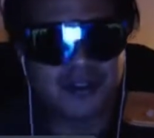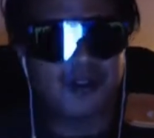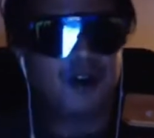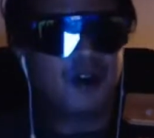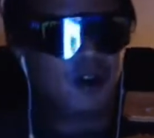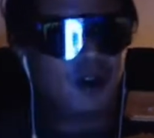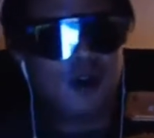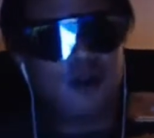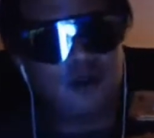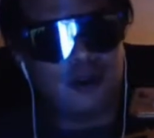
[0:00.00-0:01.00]
of.
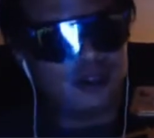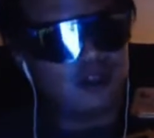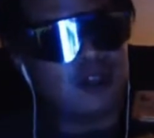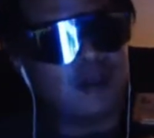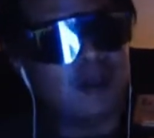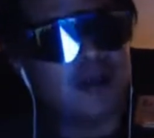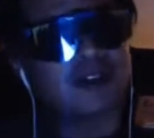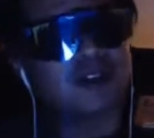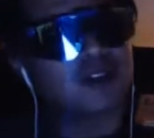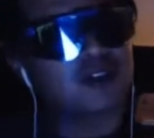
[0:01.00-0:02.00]
Oh, the
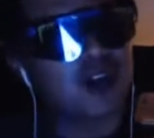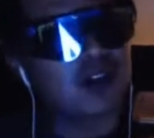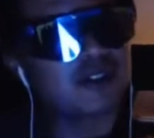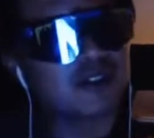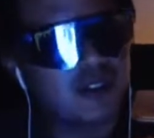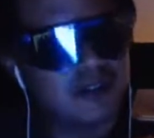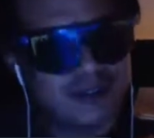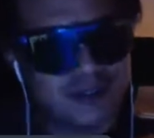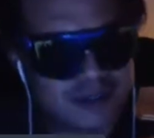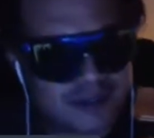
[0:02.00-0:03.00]
Democrats are the John
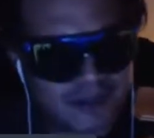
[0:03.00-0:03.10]
Cenas.